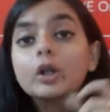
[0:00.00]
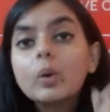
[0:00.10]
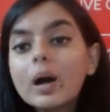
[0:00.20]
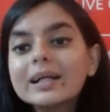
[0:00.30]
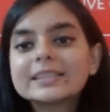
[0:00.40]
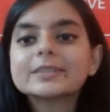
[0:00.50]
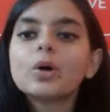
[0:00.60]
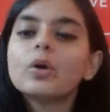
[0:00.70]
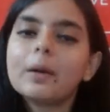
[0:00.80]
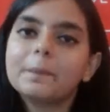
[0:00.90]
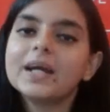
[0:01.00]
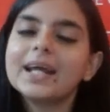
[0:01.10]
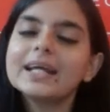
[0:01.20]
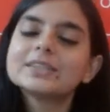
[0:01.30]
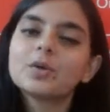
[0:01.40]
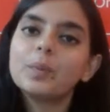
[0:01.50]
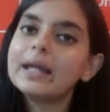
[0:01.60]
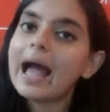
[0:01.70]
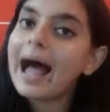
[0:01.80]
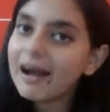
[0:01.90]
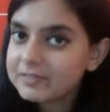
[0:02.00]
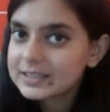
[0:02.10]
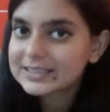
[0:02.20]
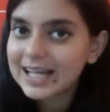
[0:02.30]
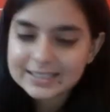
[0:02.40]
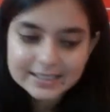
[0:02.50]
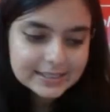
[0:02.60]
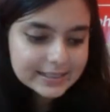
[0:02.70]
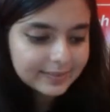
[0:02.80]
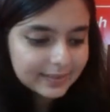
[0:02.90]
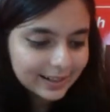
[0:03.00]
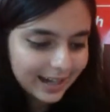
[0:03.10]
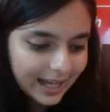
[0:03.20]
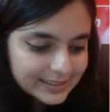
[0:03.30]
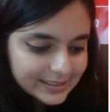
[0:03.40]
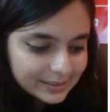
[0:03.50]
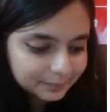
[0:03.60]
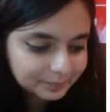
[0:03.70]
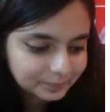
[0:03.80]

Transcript: towards his own appearance. So we have discussed this in the class.